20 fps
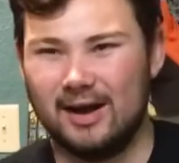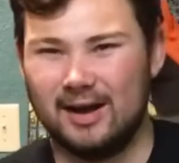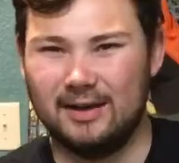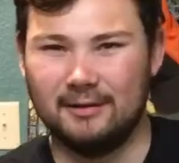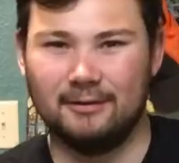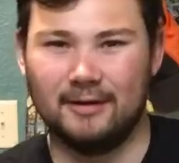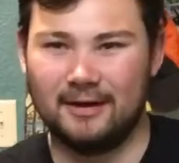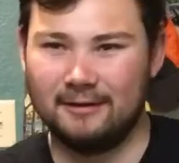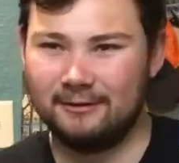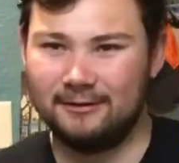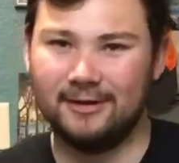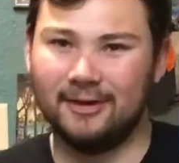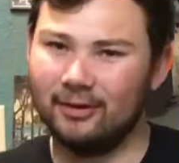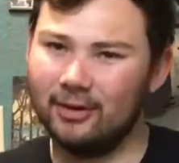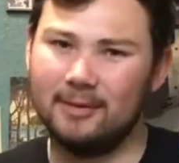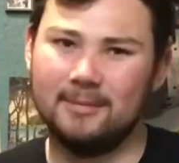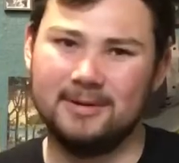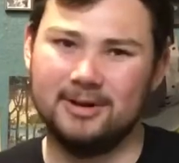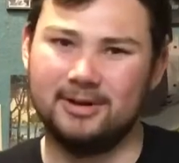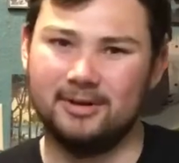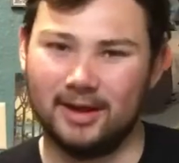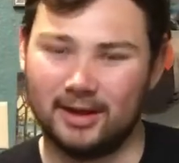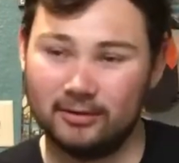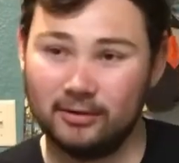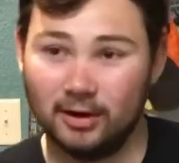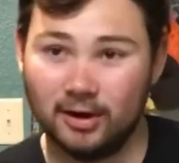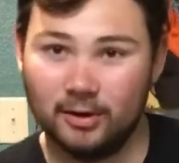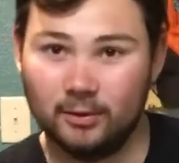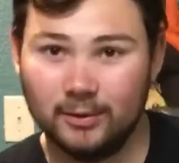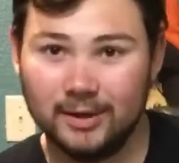I feel them and they're
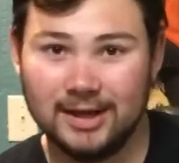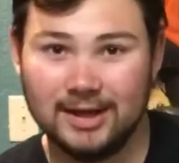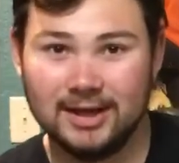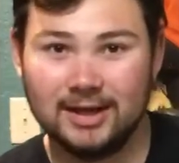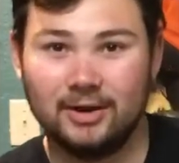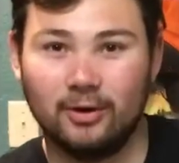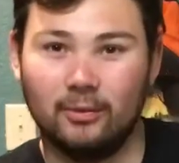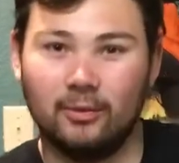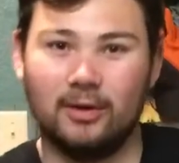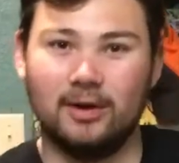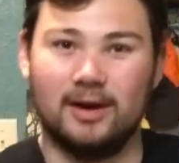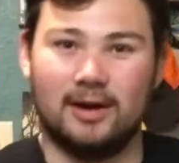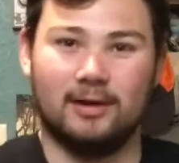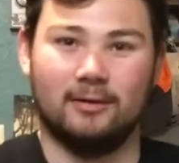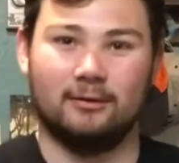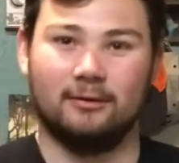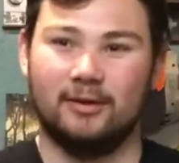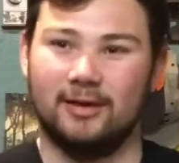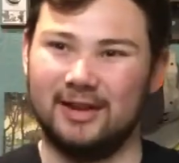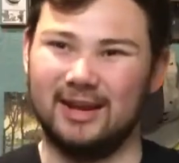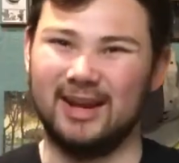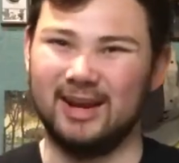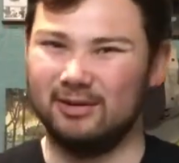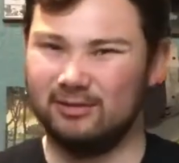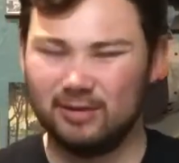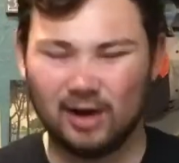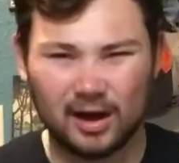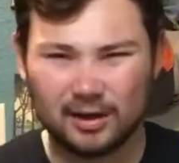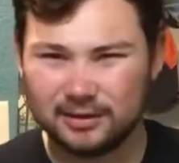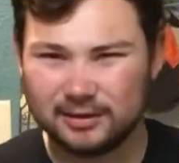really weak, or if they get
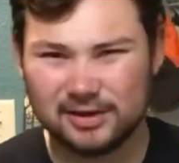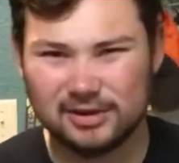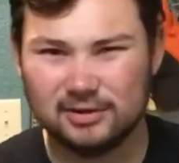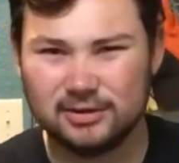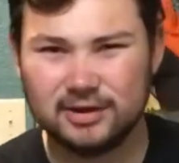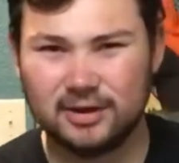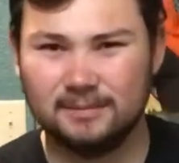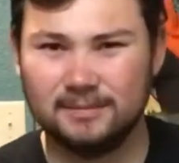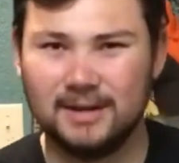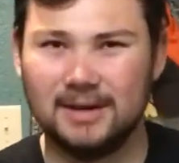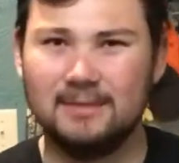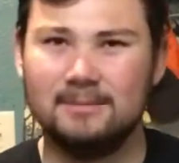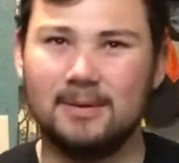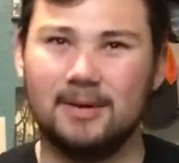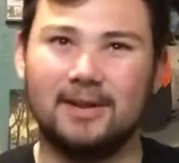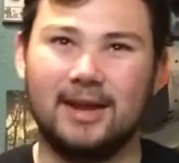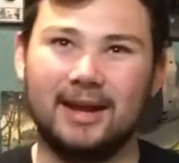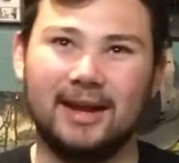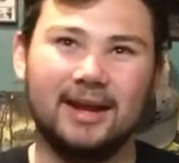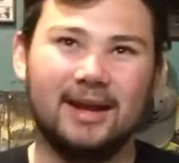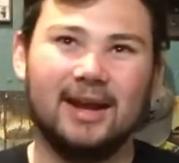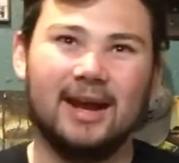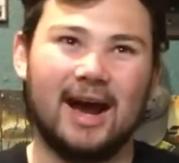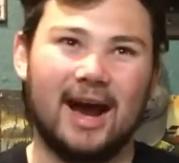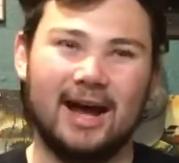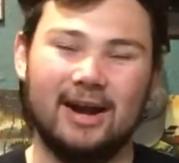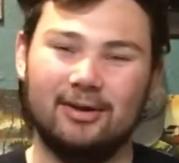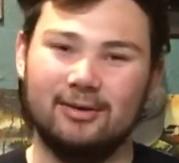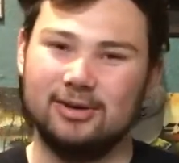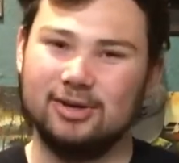rusty or something, but
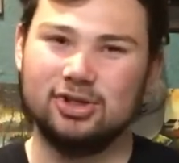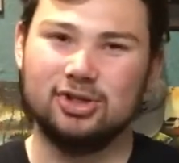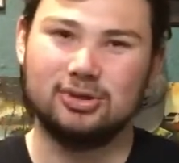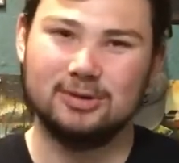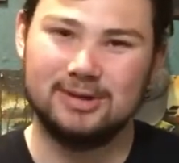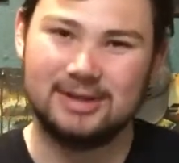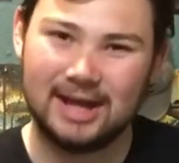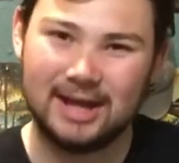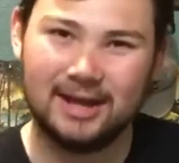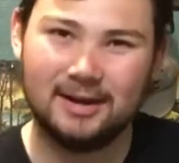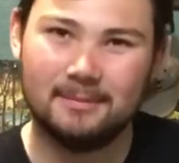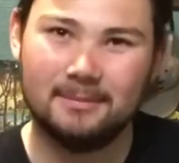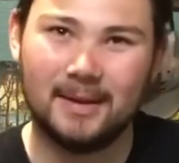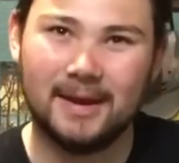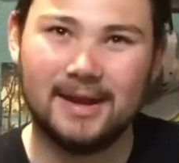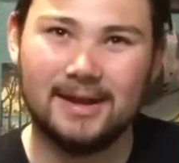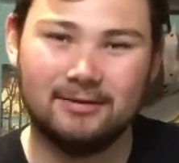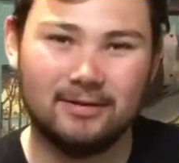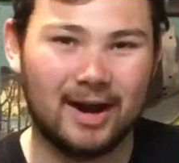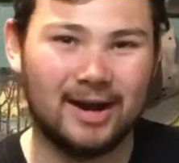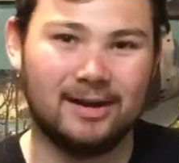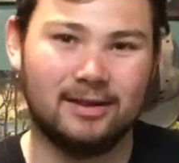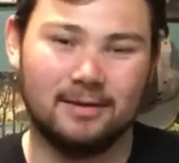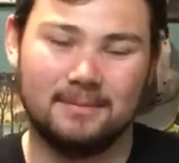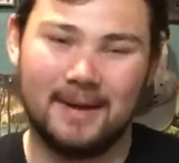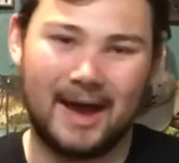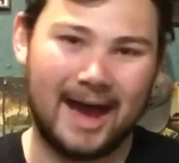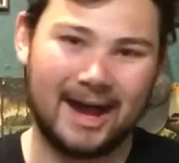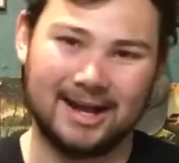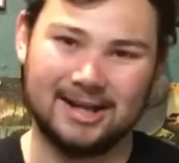I don't usually take a bait right out of the
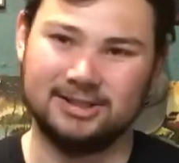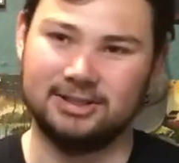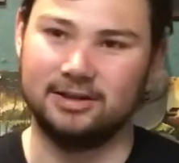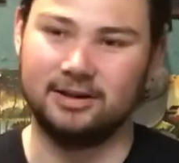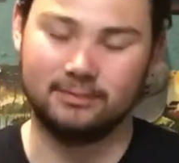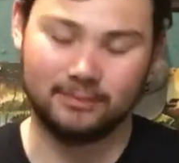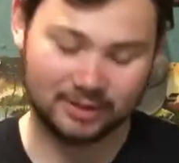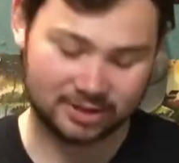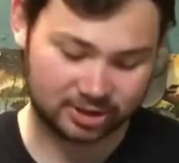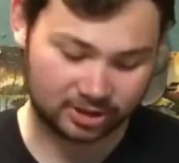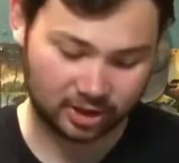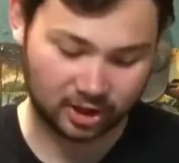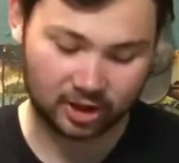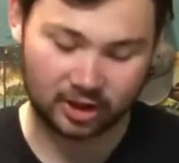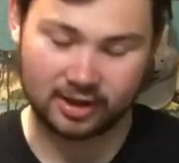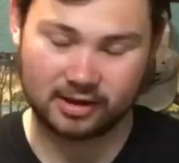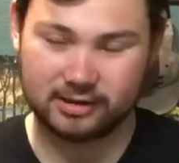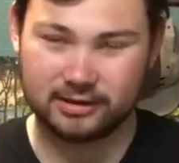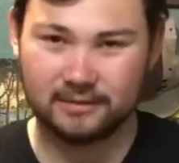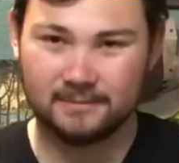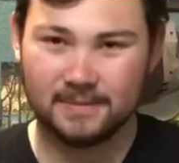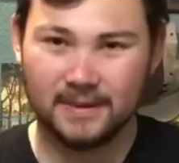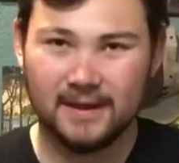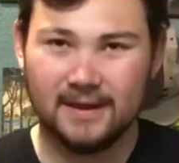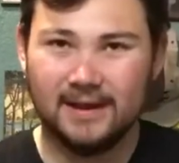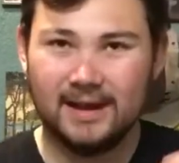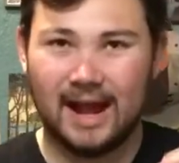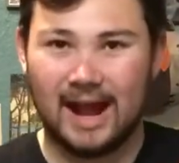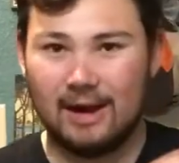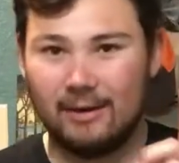package and switch the hooks.
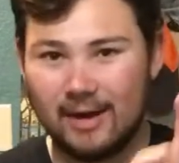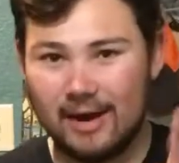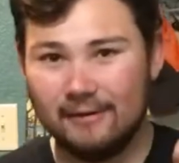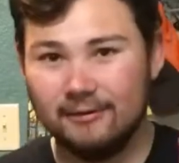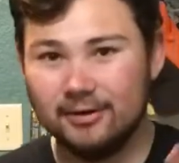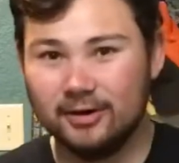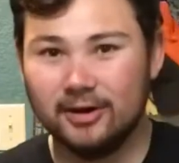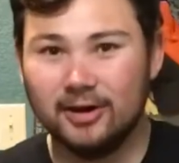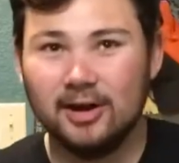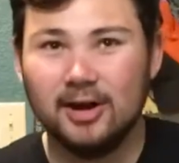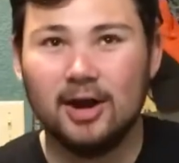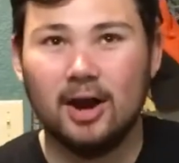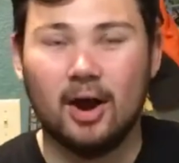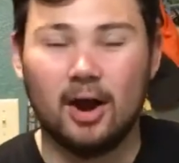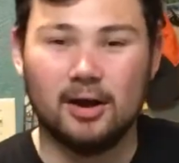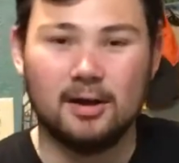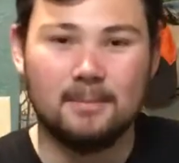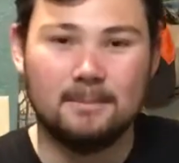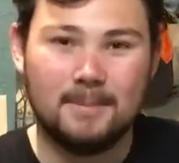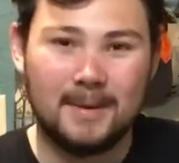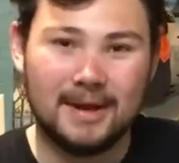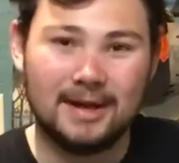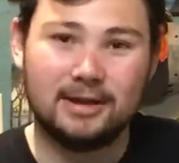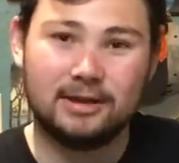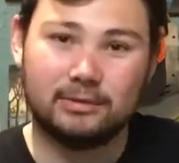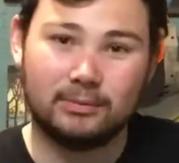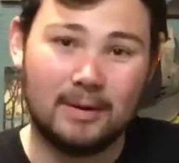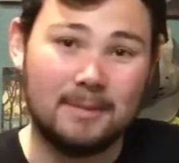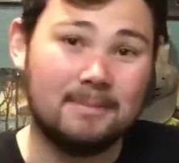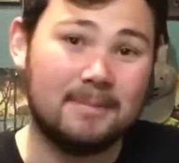However, on a big
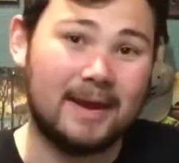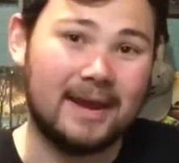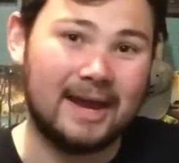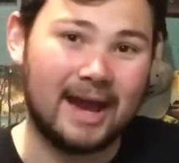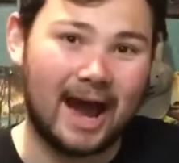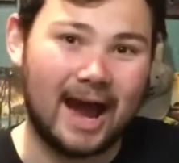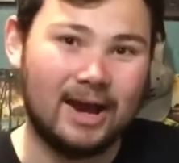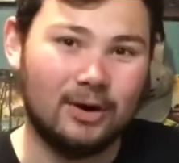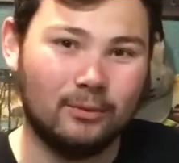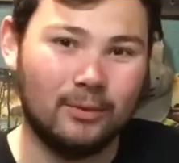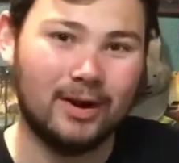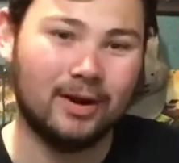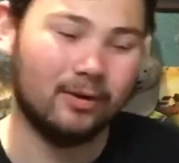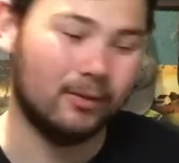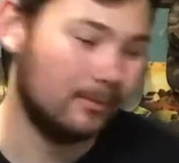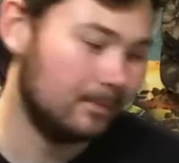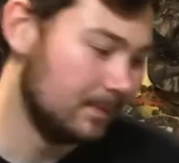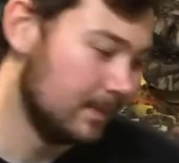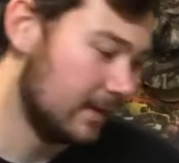swim bait, I will.